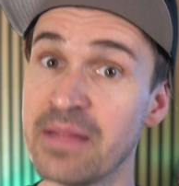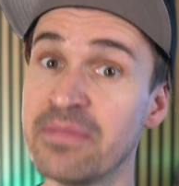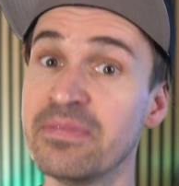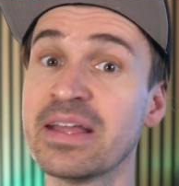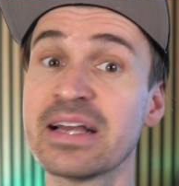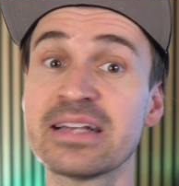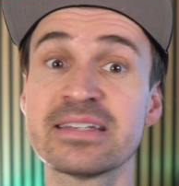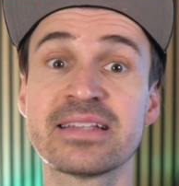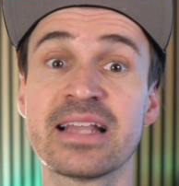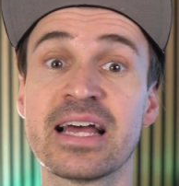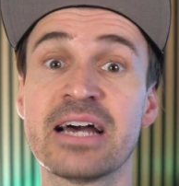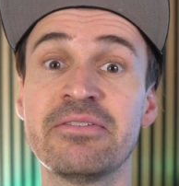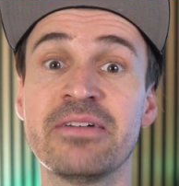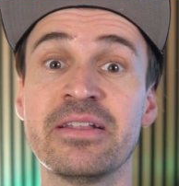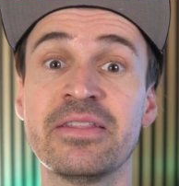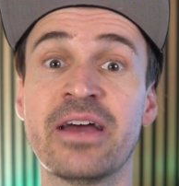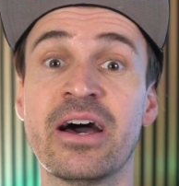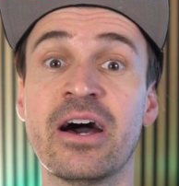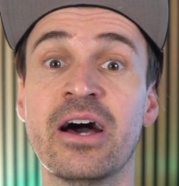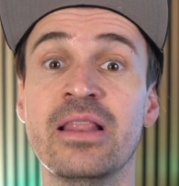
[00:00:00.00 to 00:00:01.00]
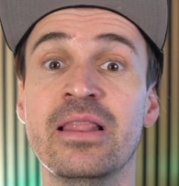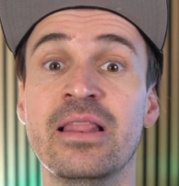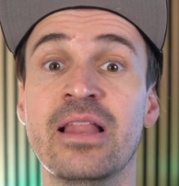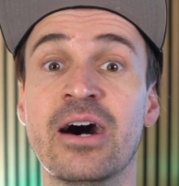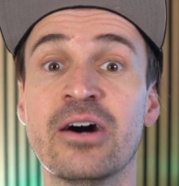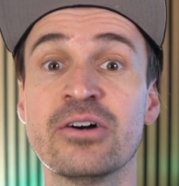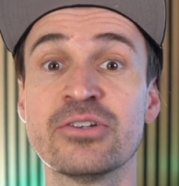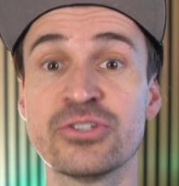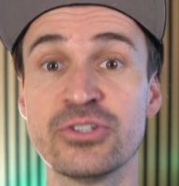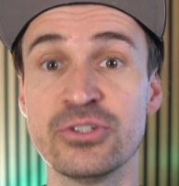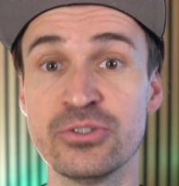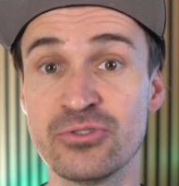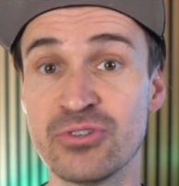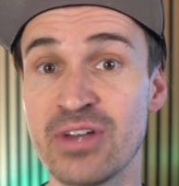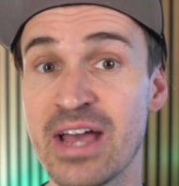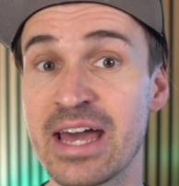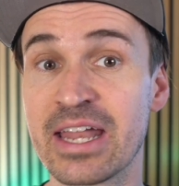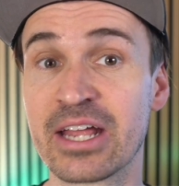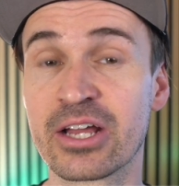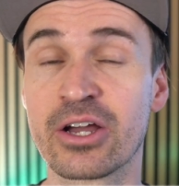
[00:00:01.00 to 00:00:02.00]
Next Laravel now allows you
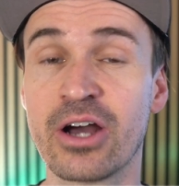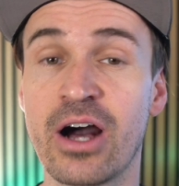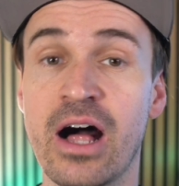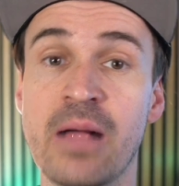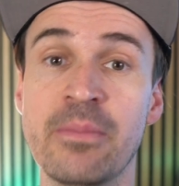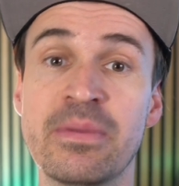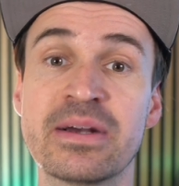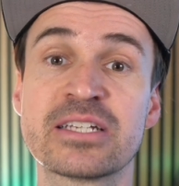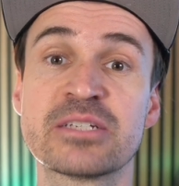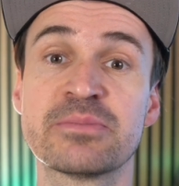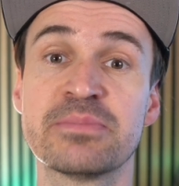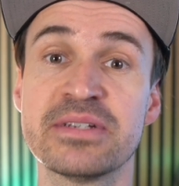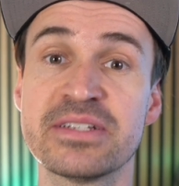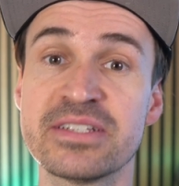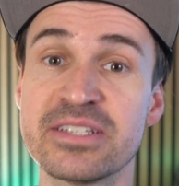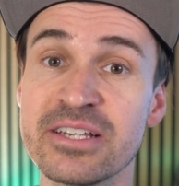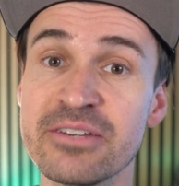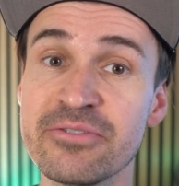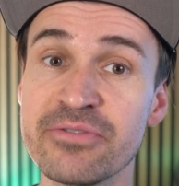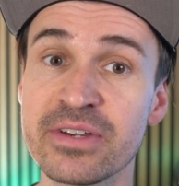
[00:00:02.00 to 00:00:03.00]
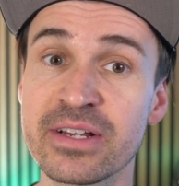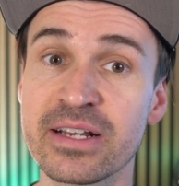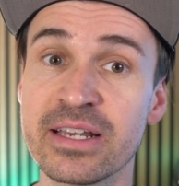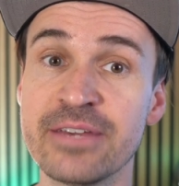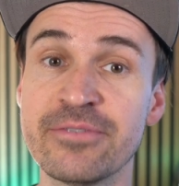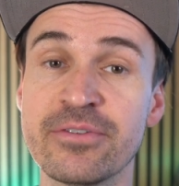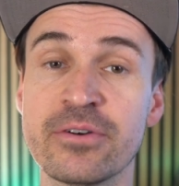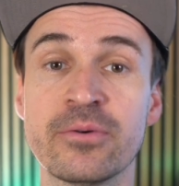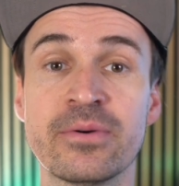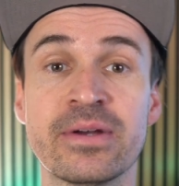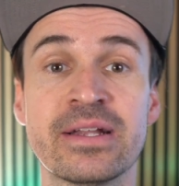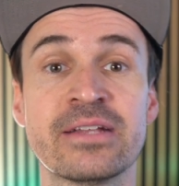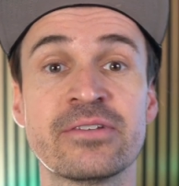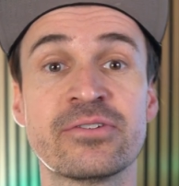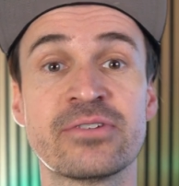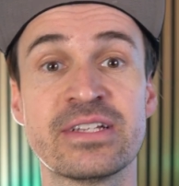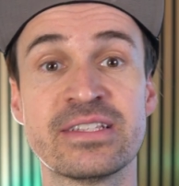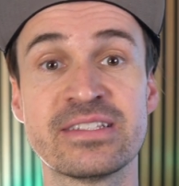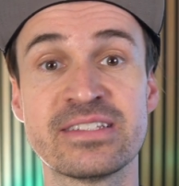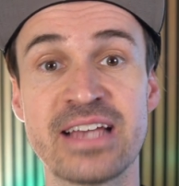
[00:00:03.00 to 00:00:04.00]
to add a callback specifically for when a
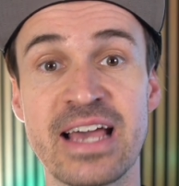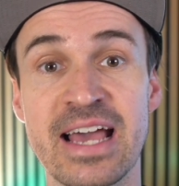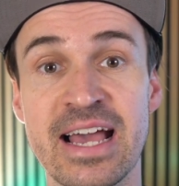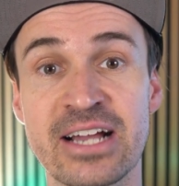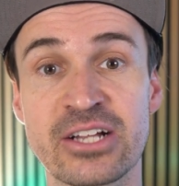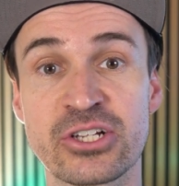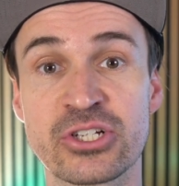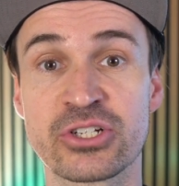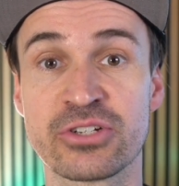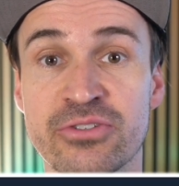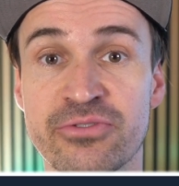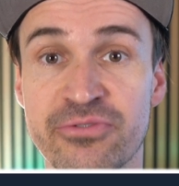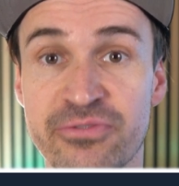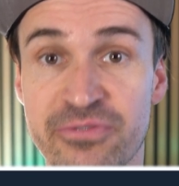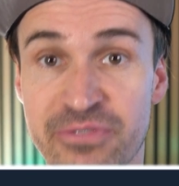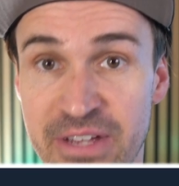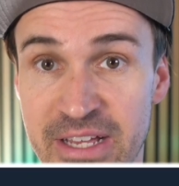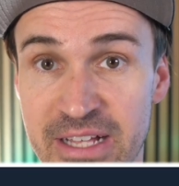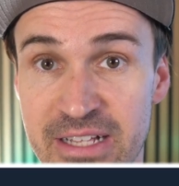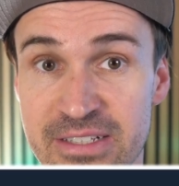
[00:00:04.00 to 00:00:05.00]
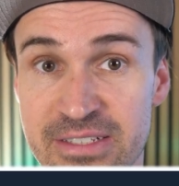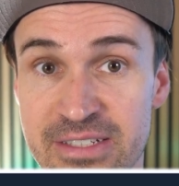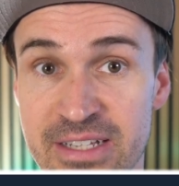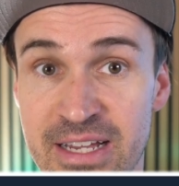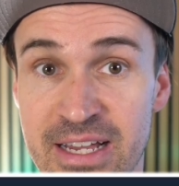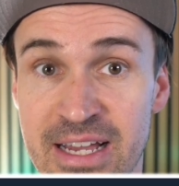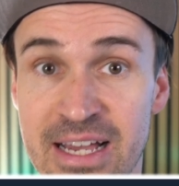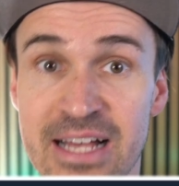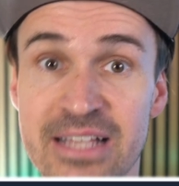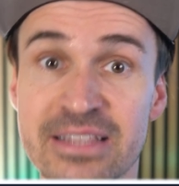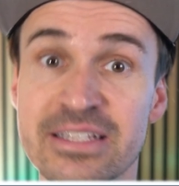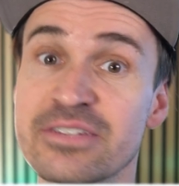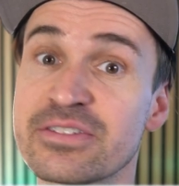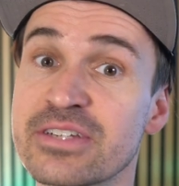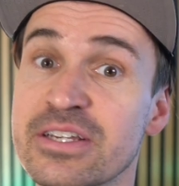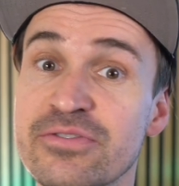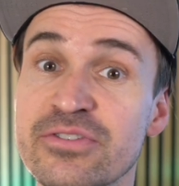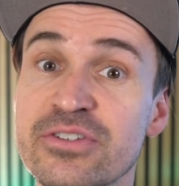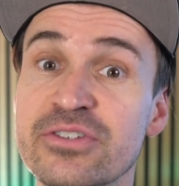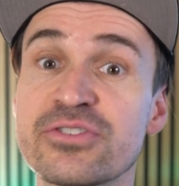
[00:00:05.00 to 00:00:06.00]
transaction fails. This
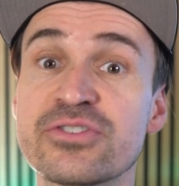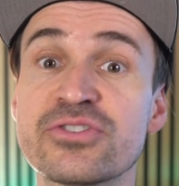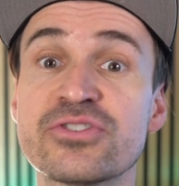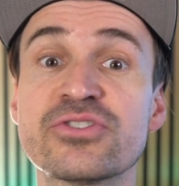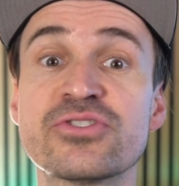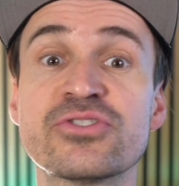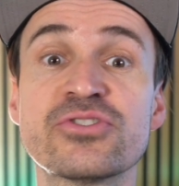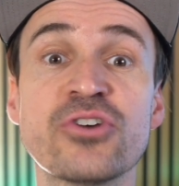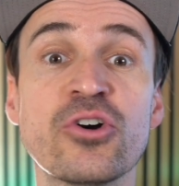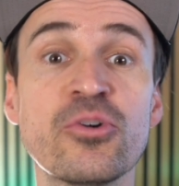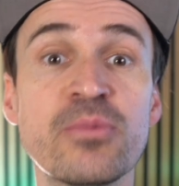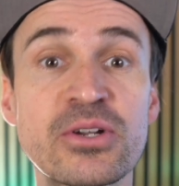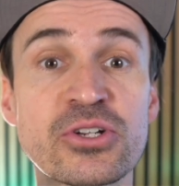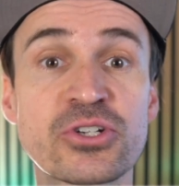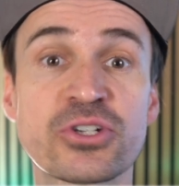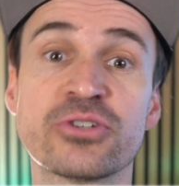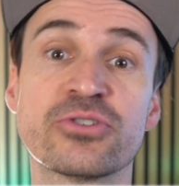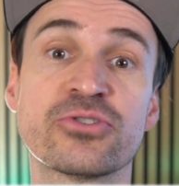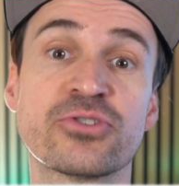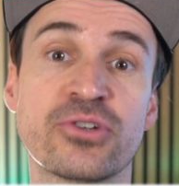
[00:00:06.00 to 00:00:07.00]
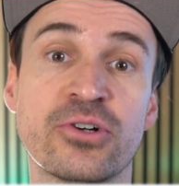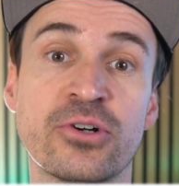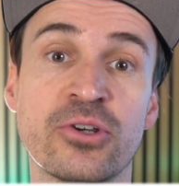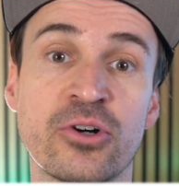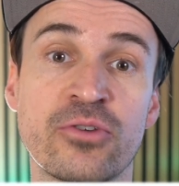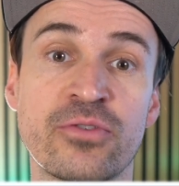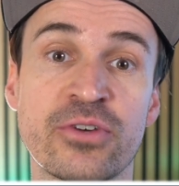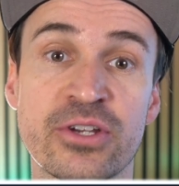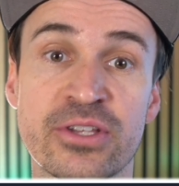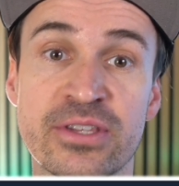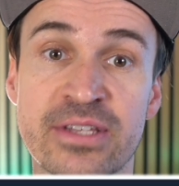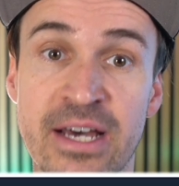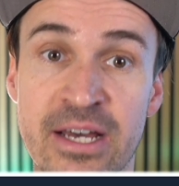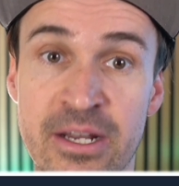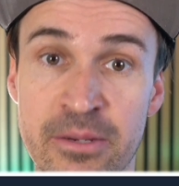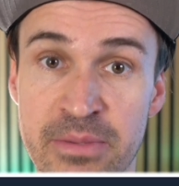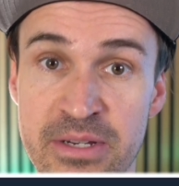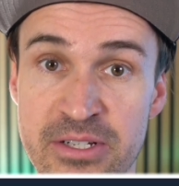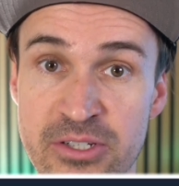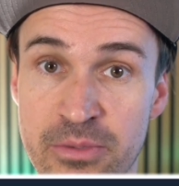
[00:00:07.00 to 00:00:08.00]
gives you so much control over your
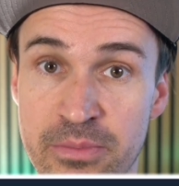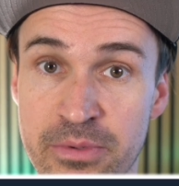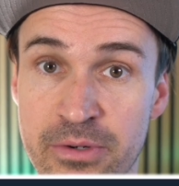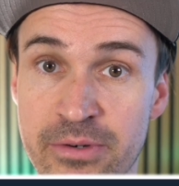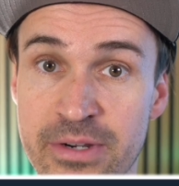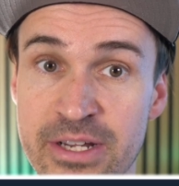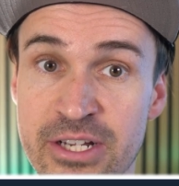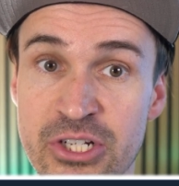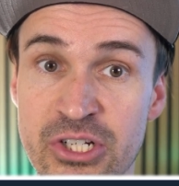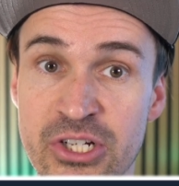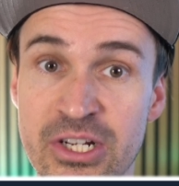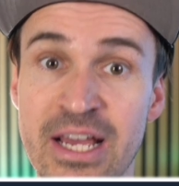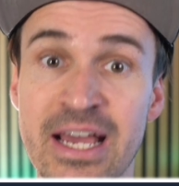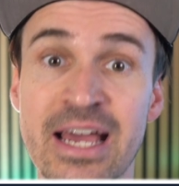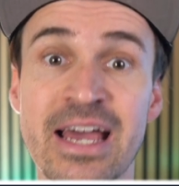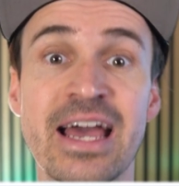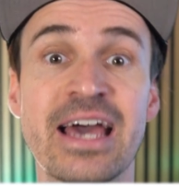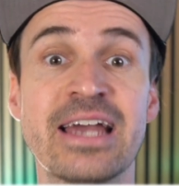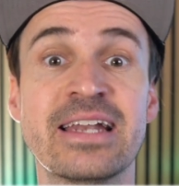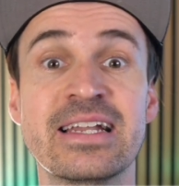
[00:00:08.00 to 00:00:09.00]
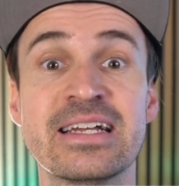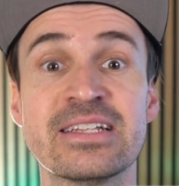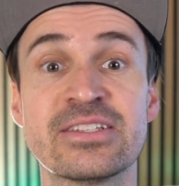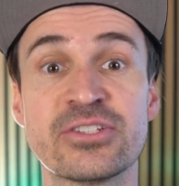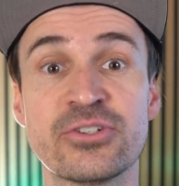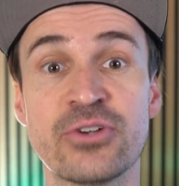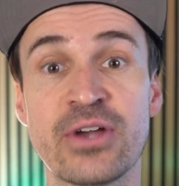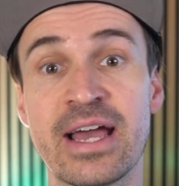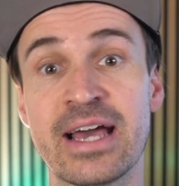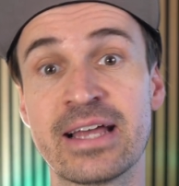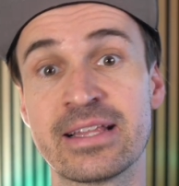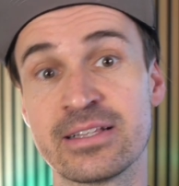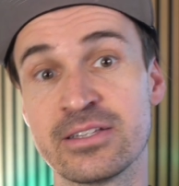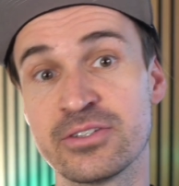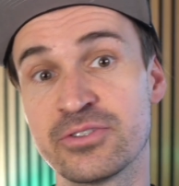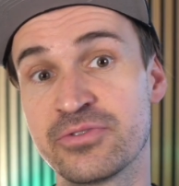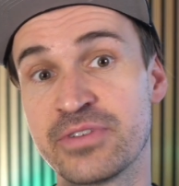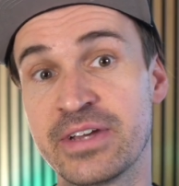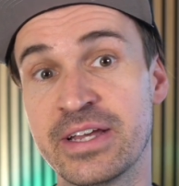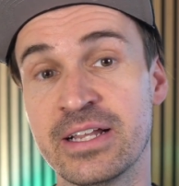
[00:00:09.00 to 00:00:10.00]
database operation and lets you handle
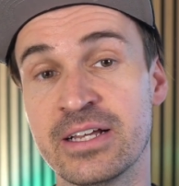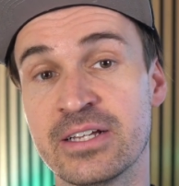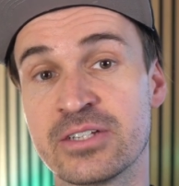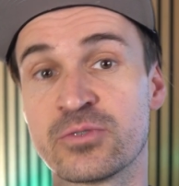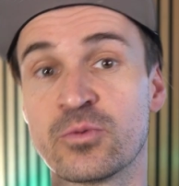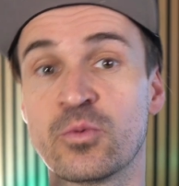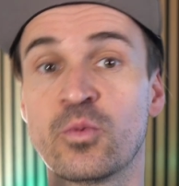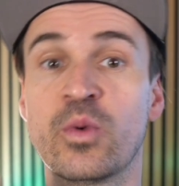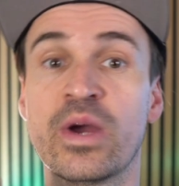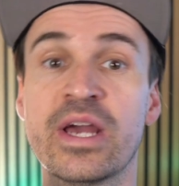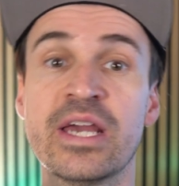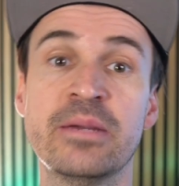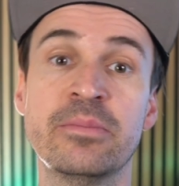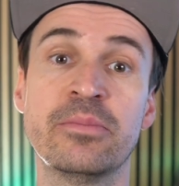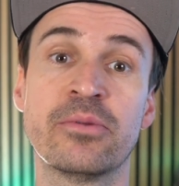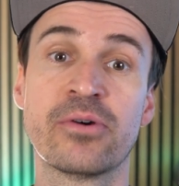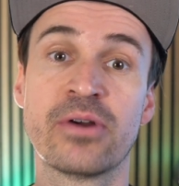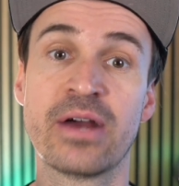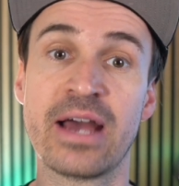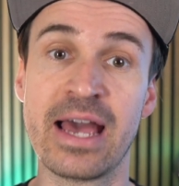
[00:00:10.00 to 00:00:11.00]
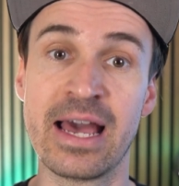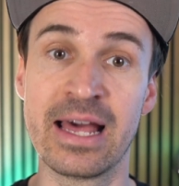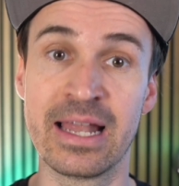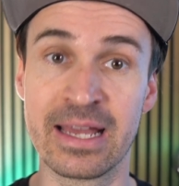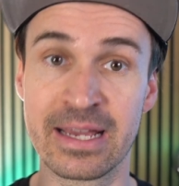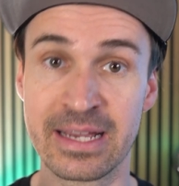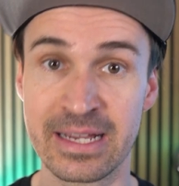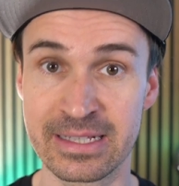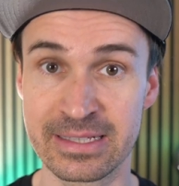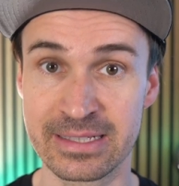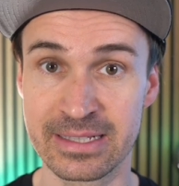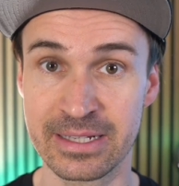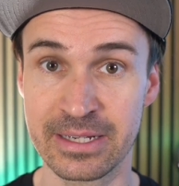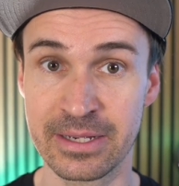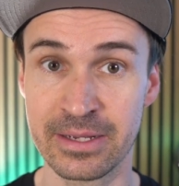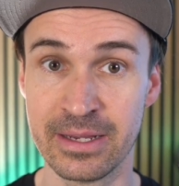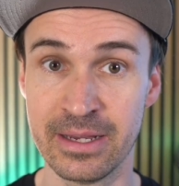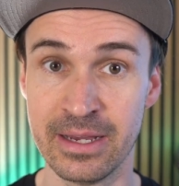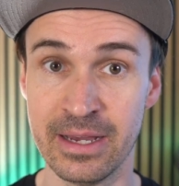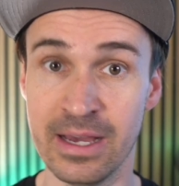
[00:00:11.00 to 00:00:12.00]
failures way more
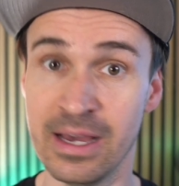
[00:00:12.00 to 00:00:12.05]
elegantly.